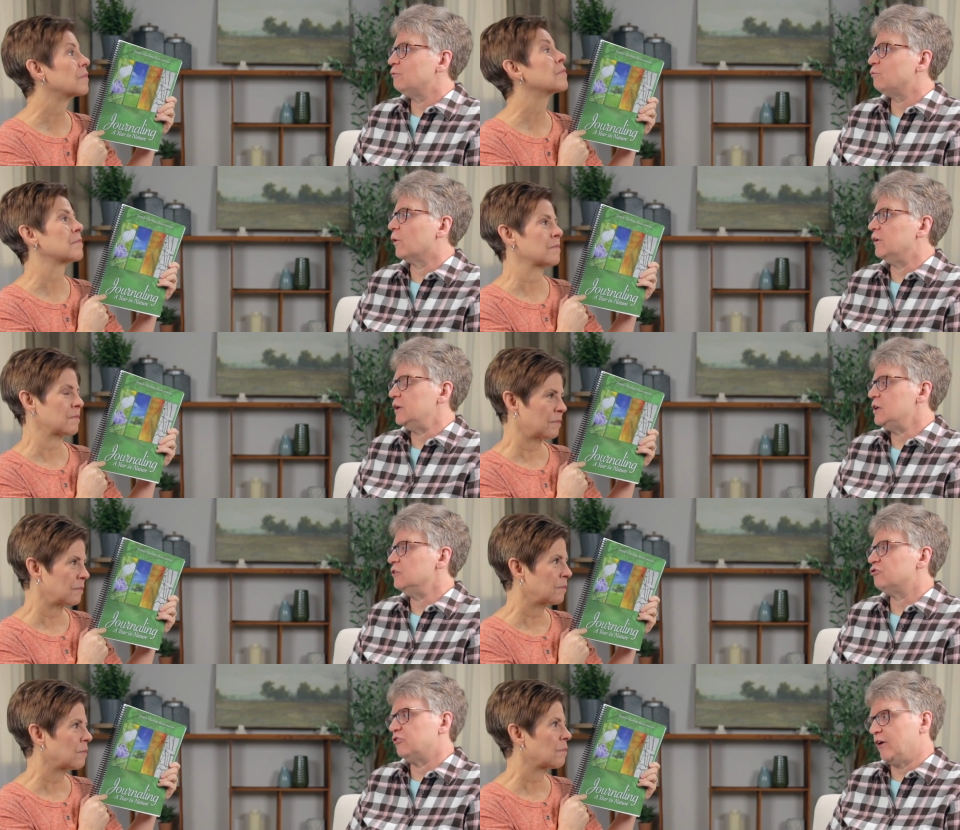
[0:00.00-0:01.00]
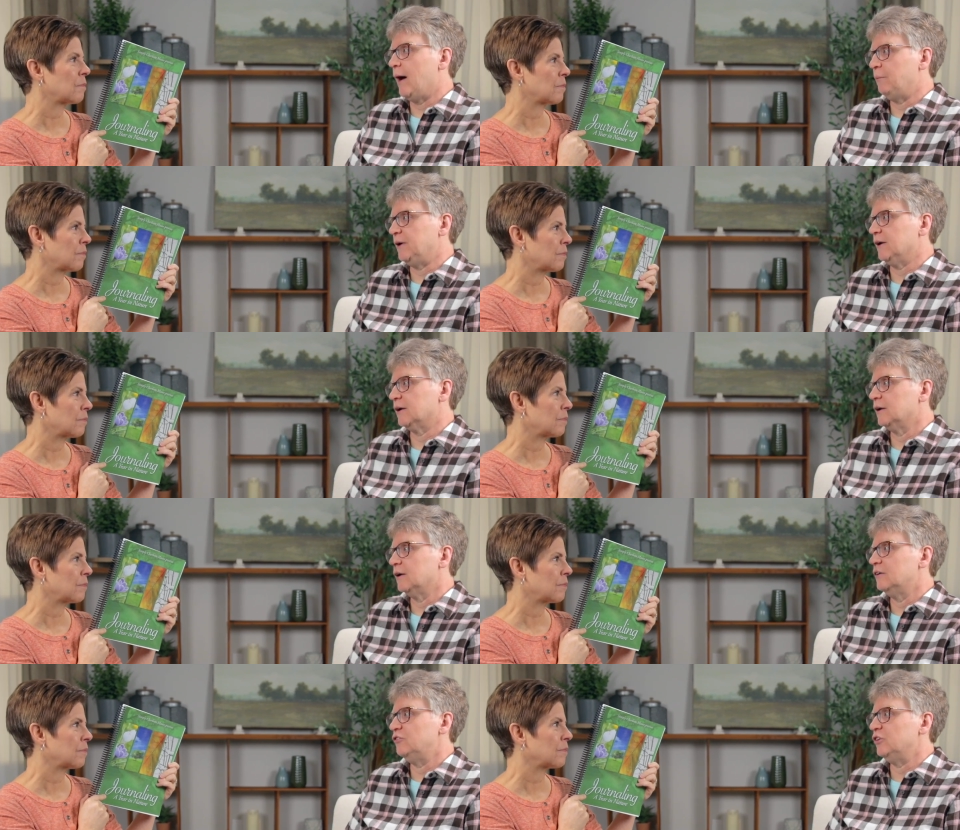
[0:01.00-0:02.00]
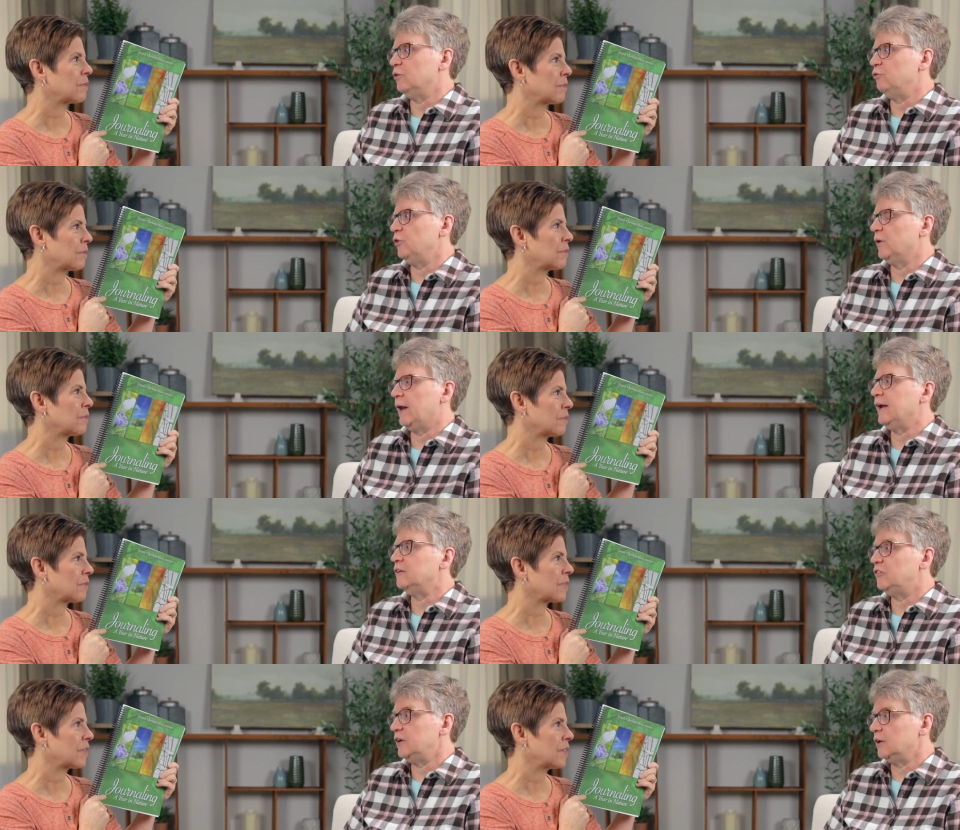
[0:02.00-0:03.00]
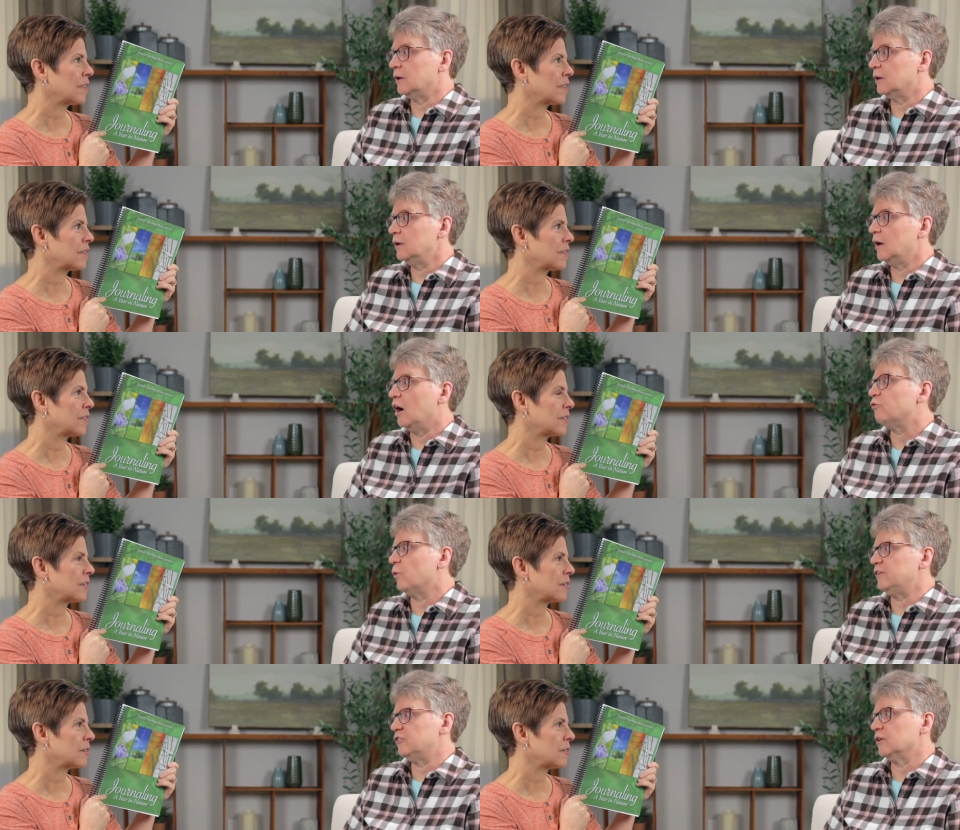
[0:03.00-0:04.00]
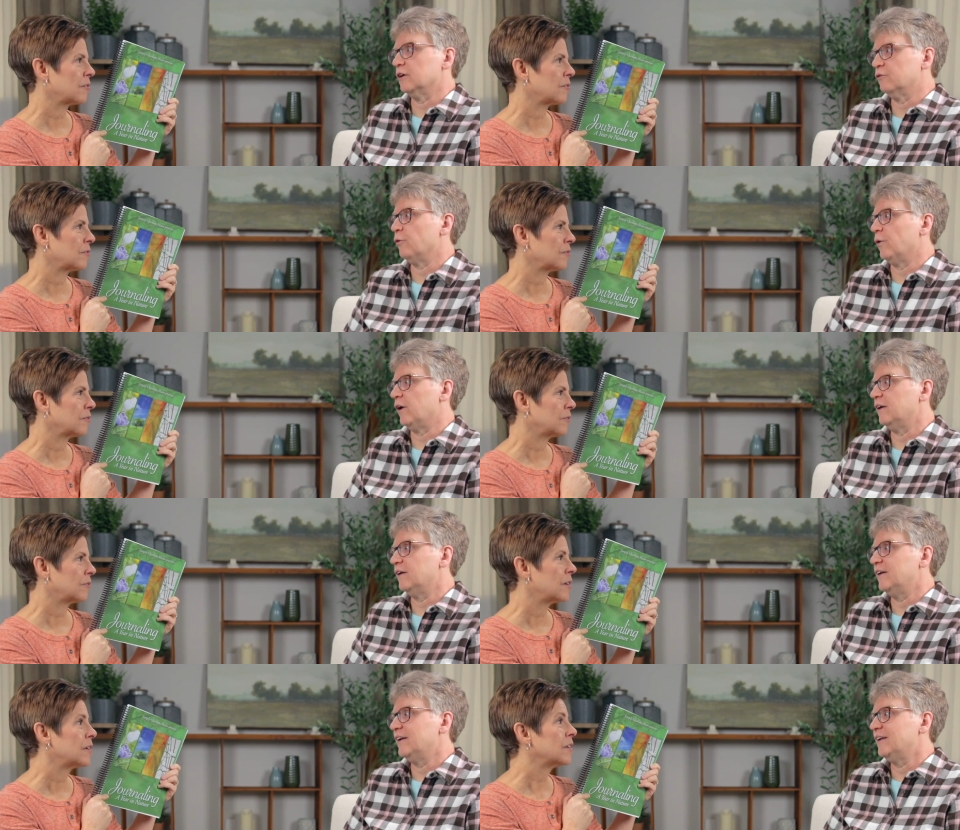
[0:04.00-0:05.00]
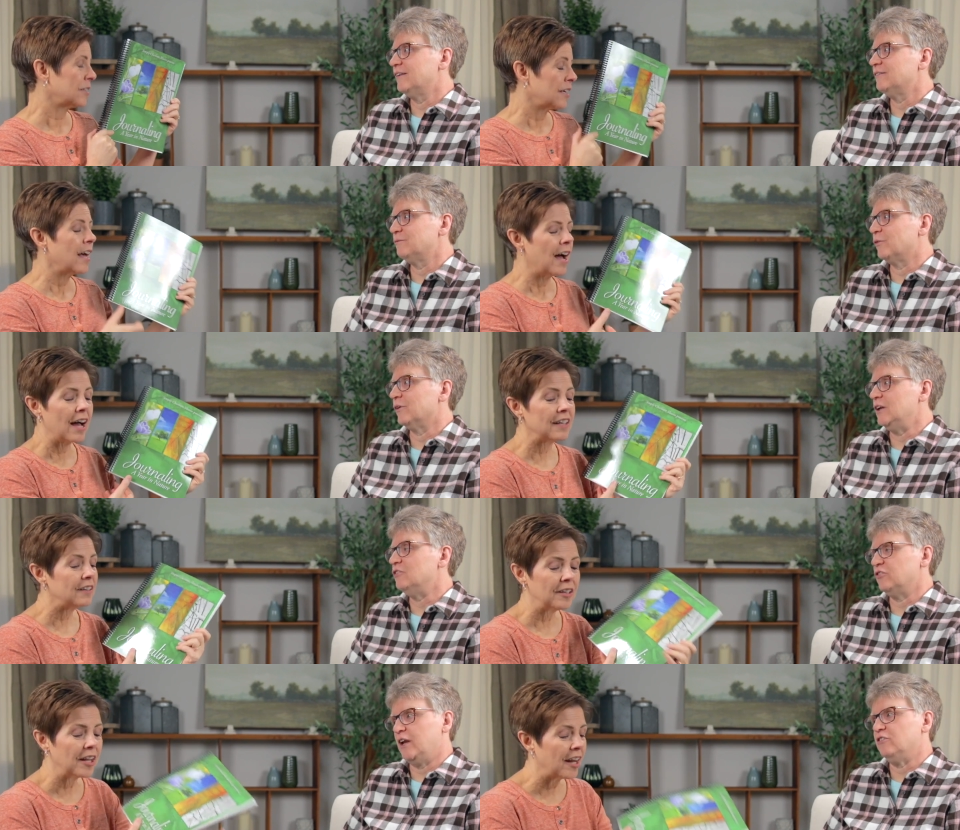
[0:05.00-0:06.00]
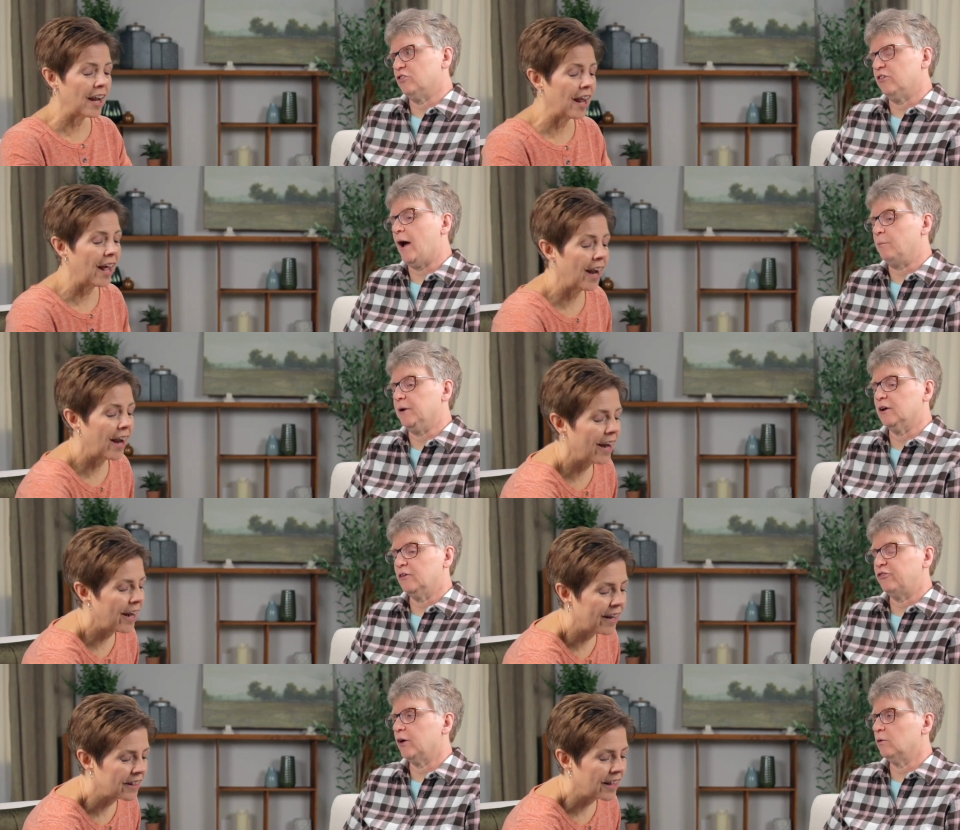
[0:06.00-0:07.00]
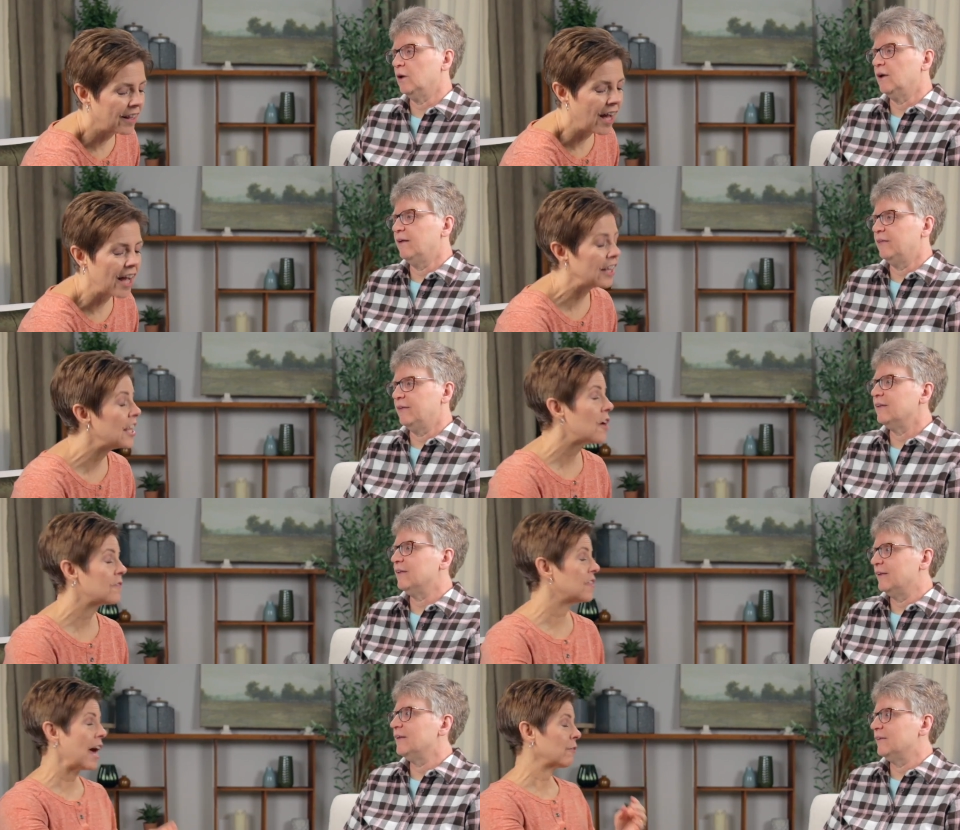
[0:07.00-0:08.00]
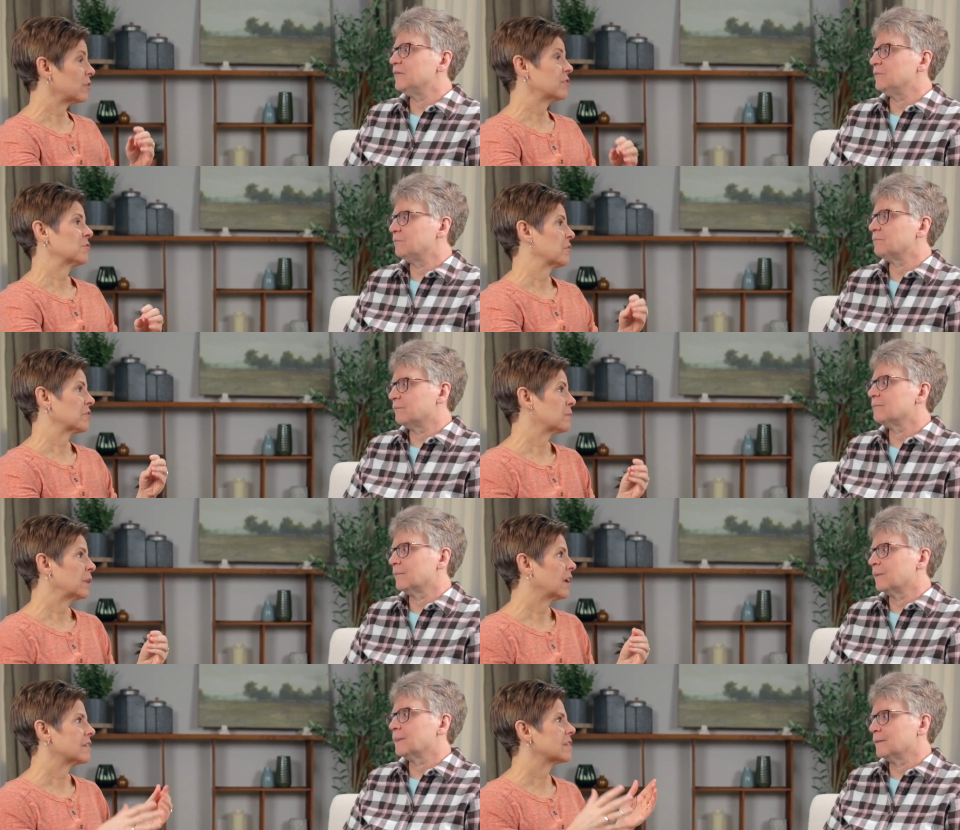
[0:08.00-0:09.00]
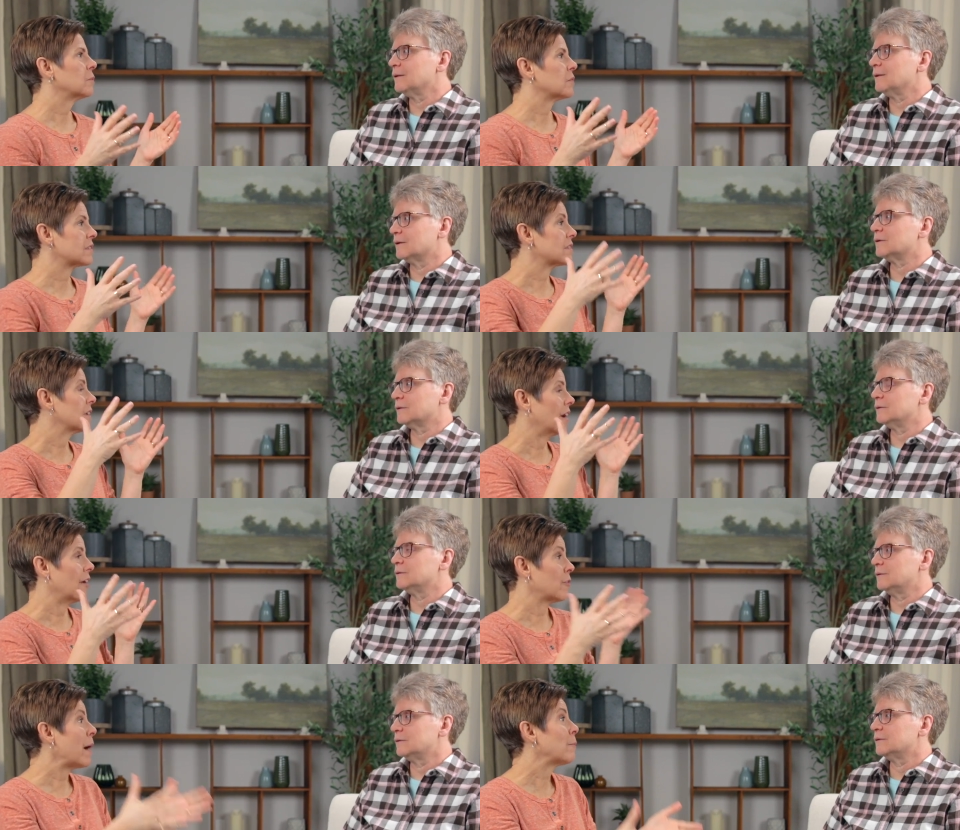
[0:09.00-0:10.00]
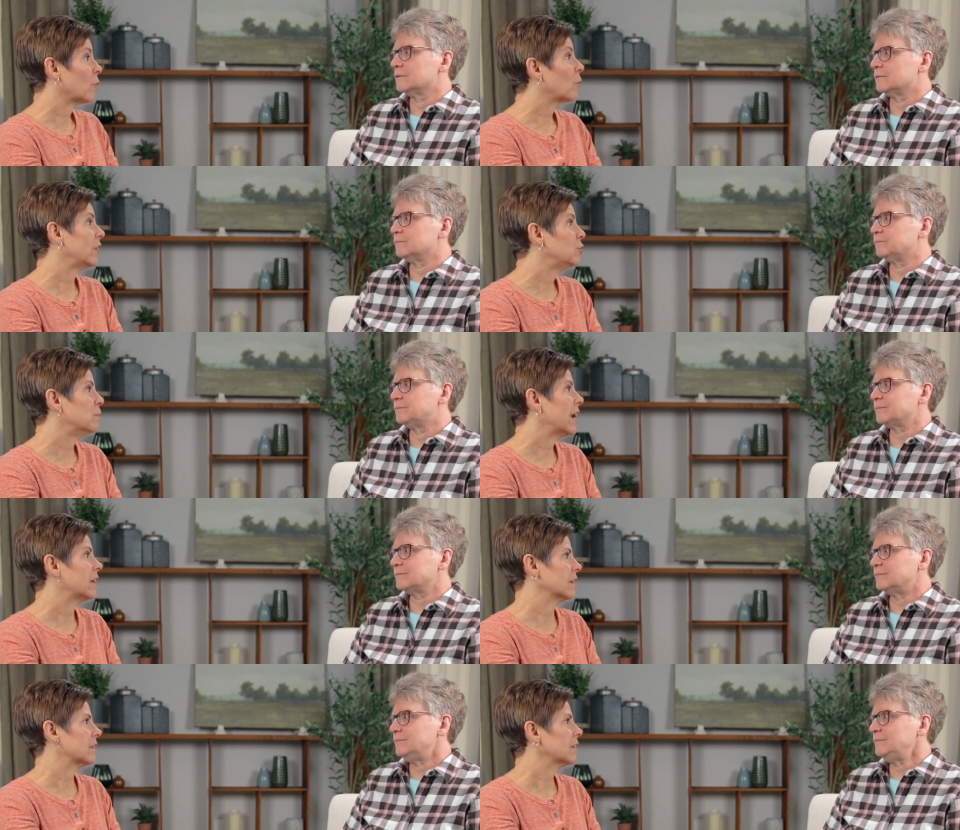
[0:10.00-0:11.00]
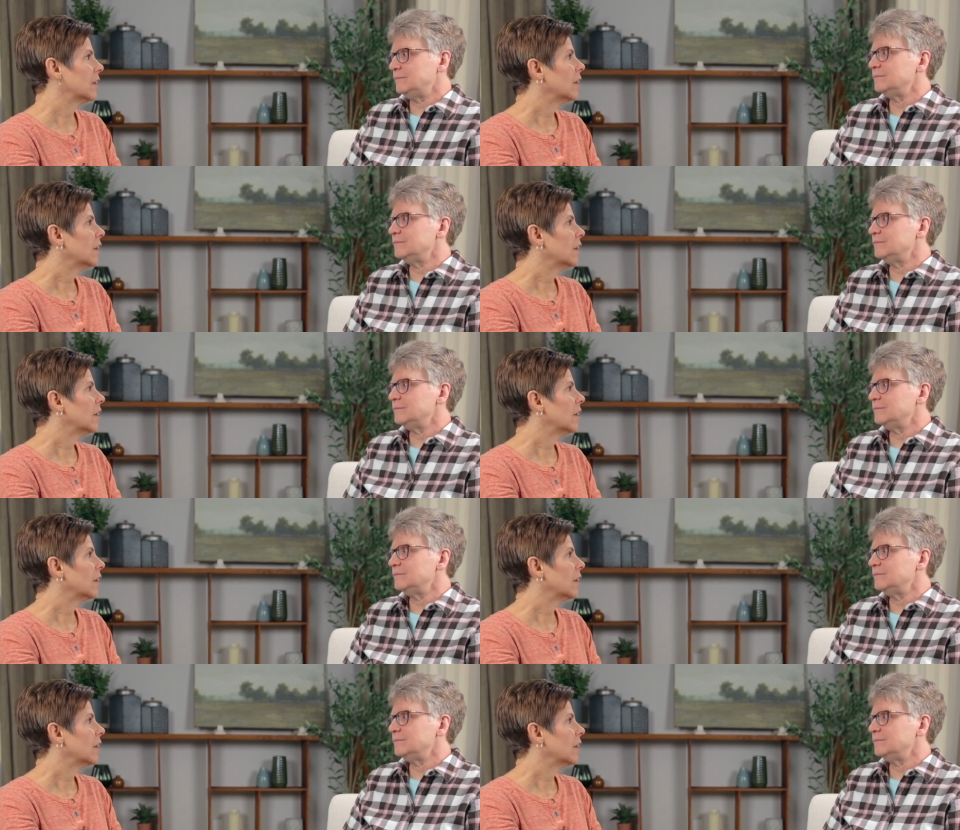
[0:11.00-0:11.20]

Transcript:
Speaker 1: for each topic to give you an idea of what to look for
Speaker 2: each nature topic. So I love that resource because it was, I remember when you made it,